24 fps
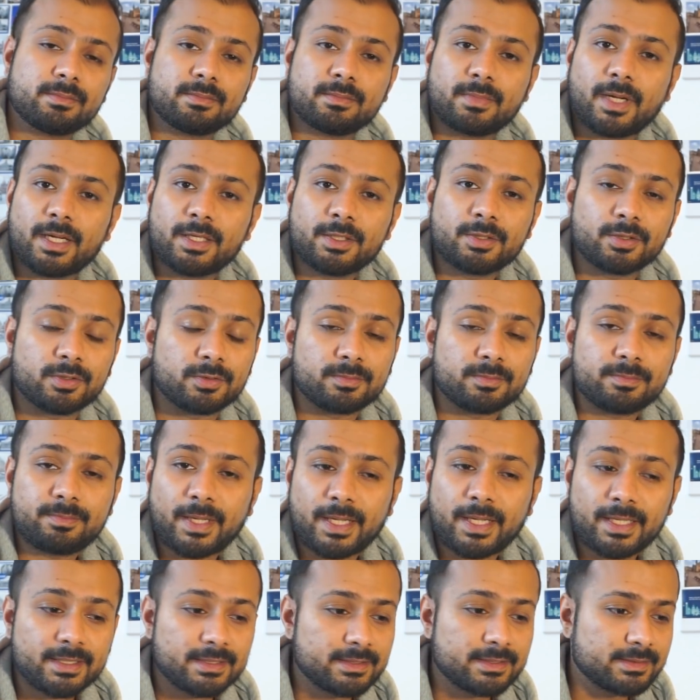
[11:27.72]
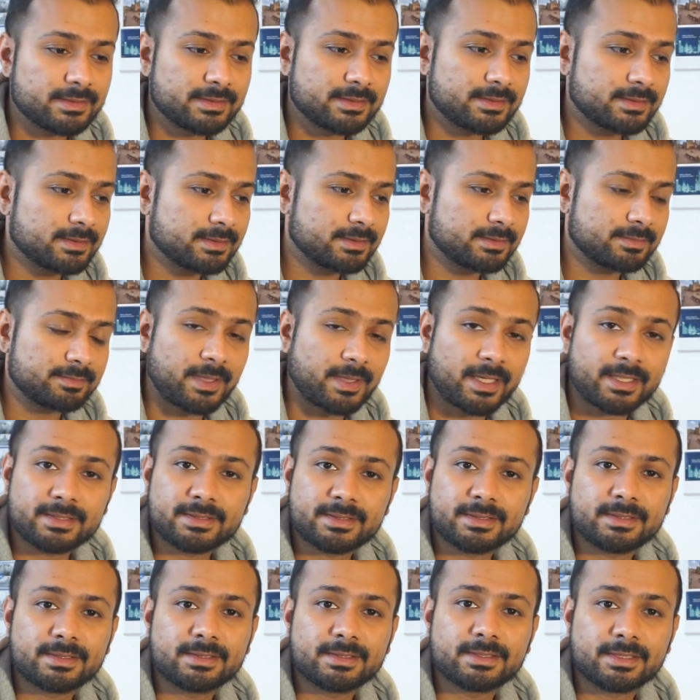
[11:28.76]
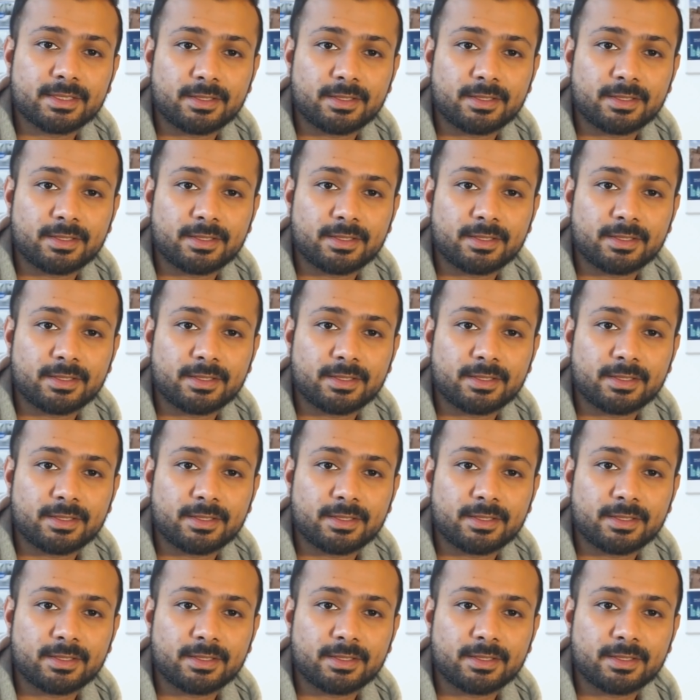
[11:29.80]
I don't know, pens, pencils,